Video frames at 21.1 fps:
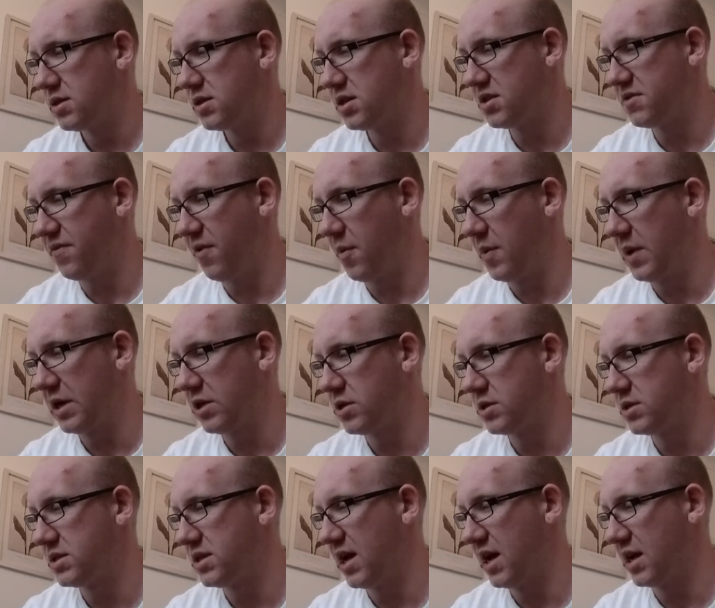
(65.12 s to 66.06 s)
This
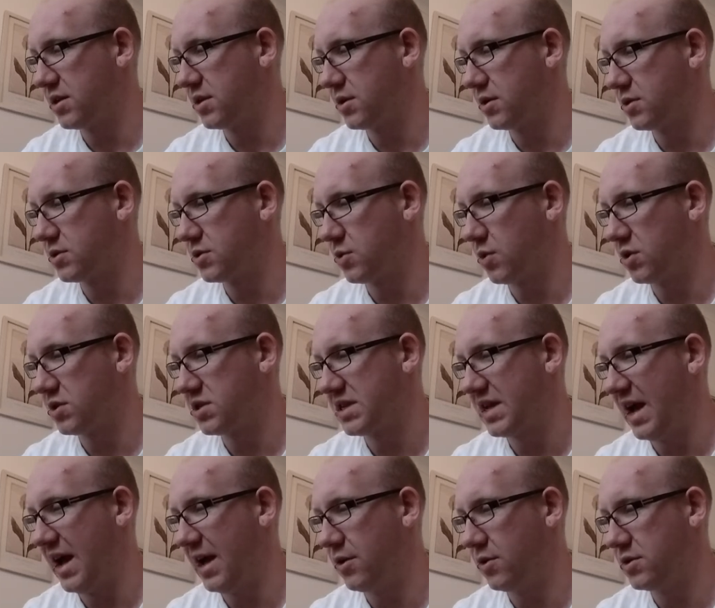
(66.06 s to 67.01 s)
formation's tactical squads
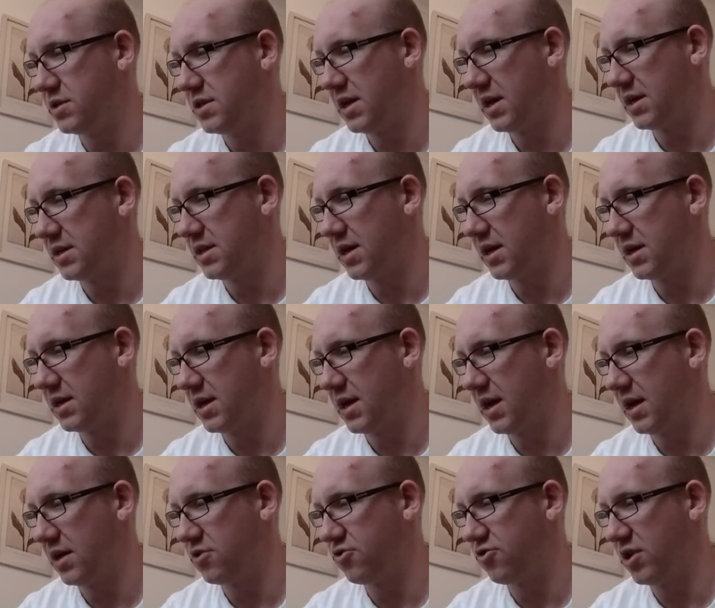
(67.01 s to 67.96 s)
cannot take
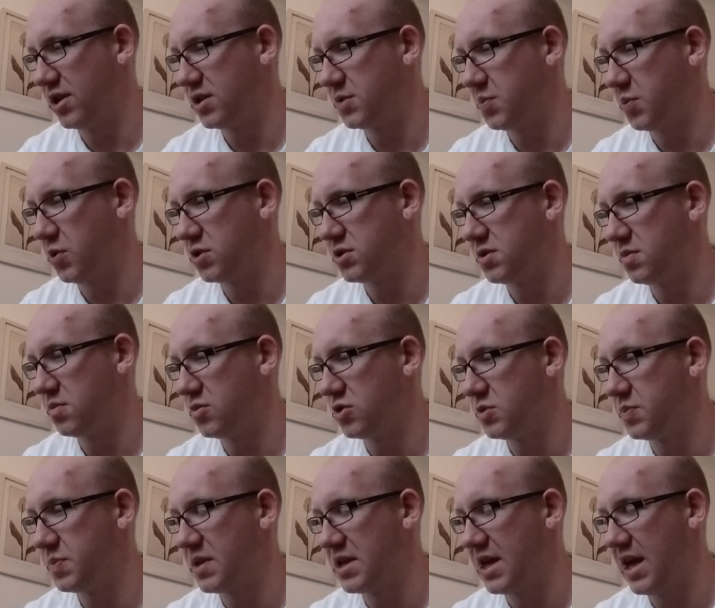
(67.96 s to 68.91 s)
dedicated transports and
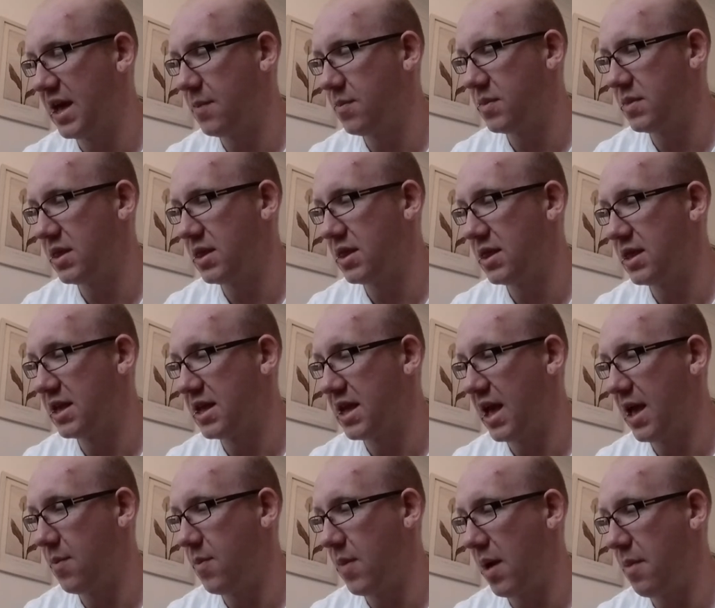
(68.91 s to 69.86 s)
must begin the
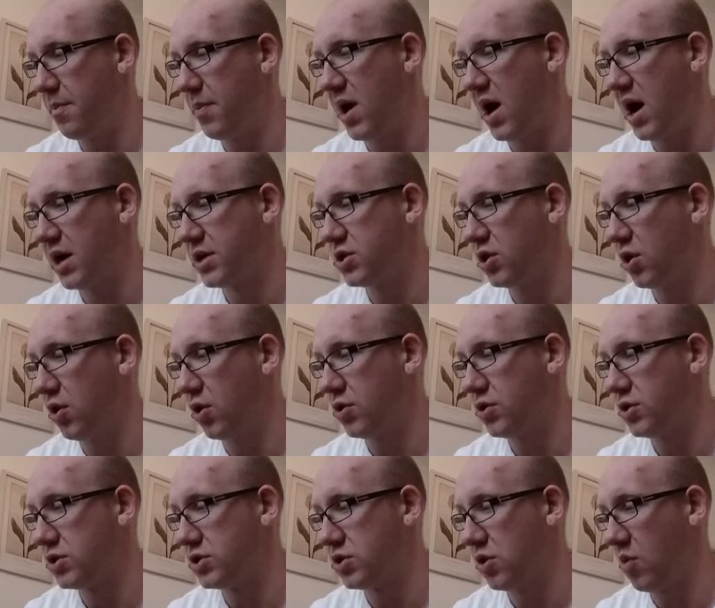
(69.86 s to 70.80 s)
game embarked
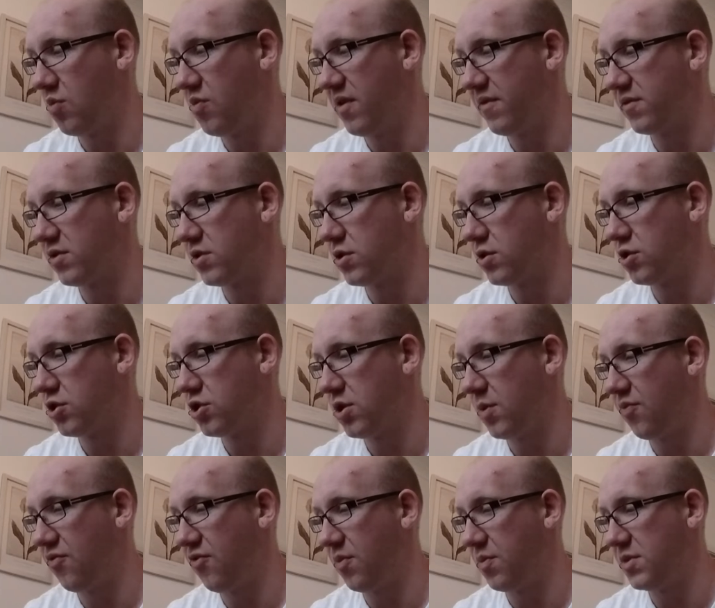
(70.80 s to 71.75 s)
on the Storm Raven
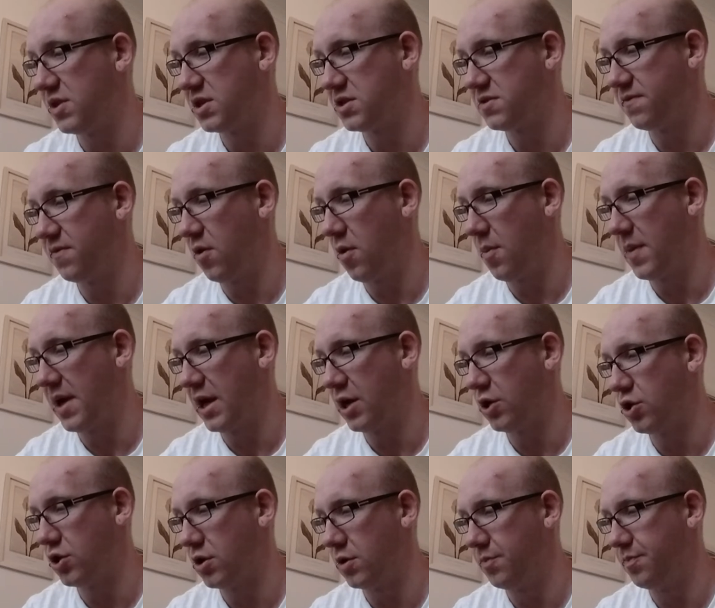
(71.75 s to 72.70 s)
gunship from this
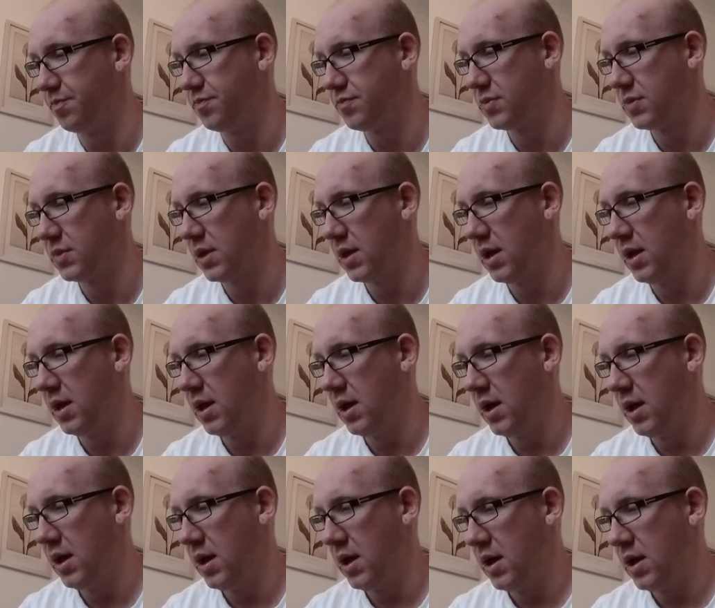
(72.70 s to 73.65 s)
formation.
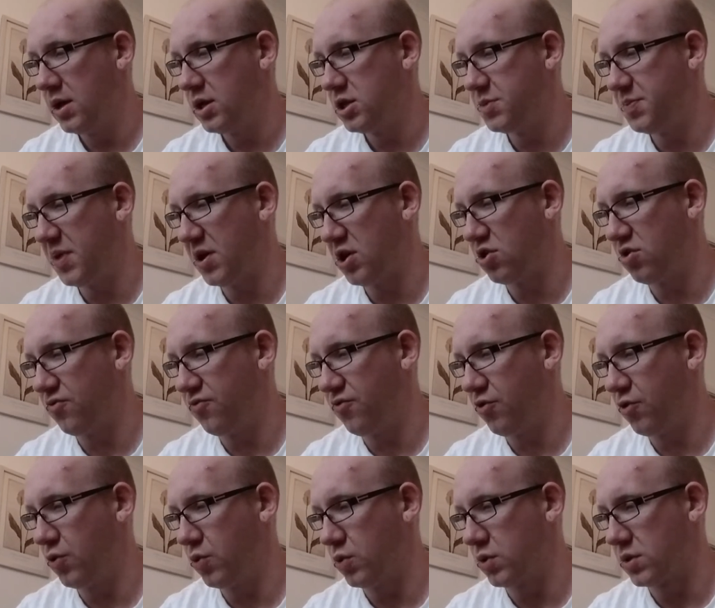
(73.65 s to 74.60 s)
Special
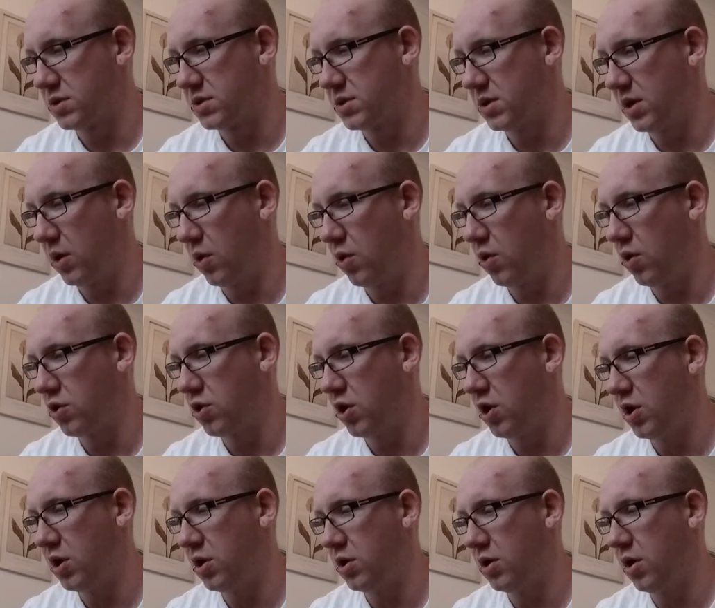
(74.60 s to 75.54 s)
rules:
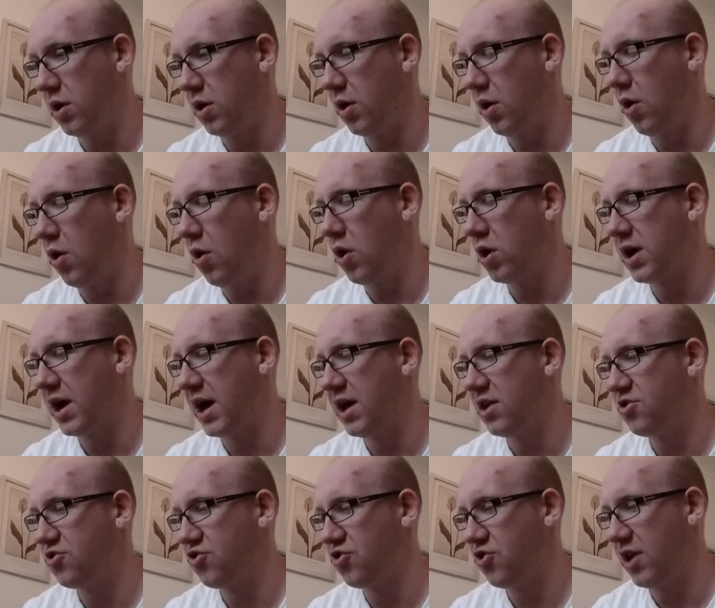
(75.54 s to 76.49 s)

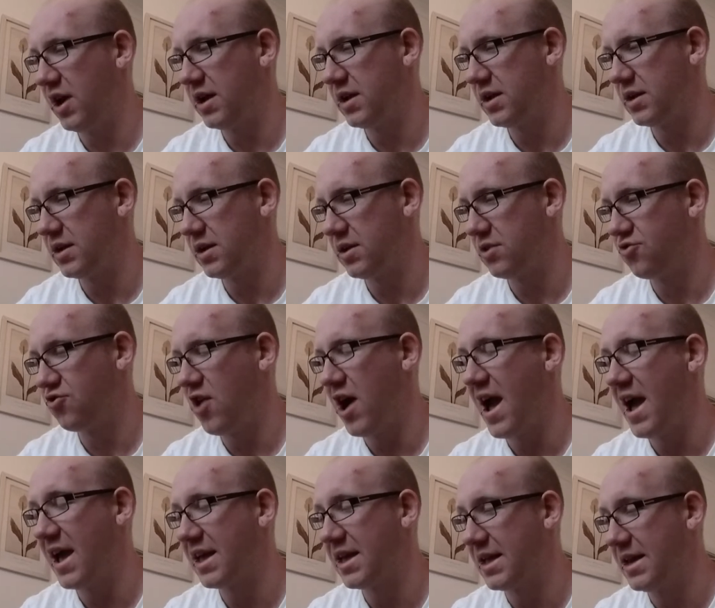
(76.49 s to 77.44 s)
Augur
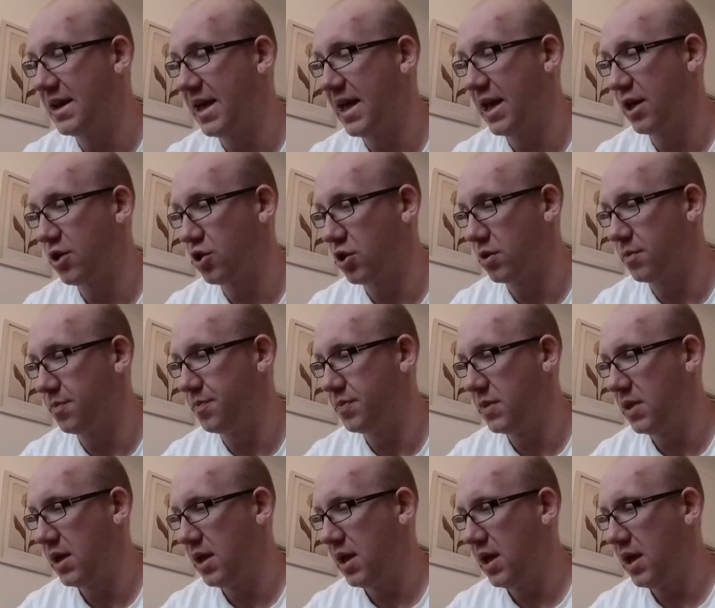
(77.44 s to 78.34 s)
Triangulation.